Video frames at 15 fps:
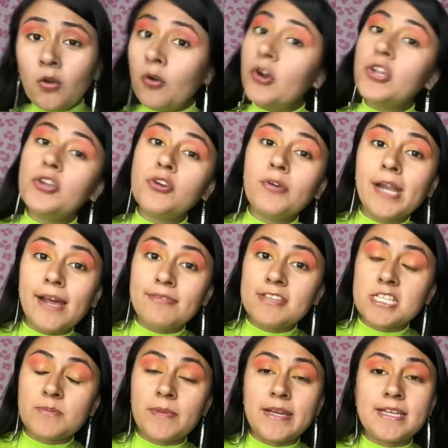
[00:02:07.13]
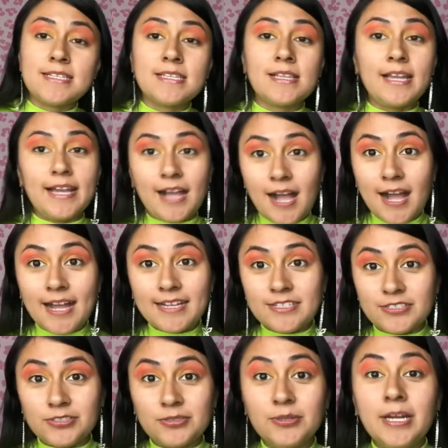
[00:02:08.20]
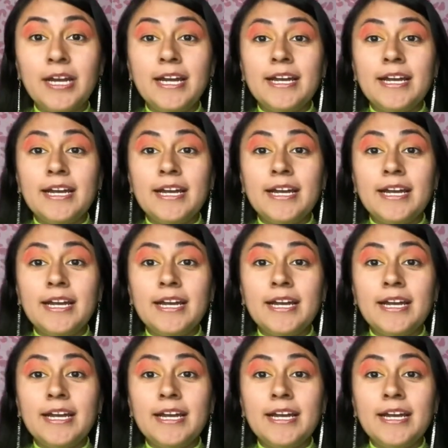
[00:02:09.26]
or you don't have the space like I do,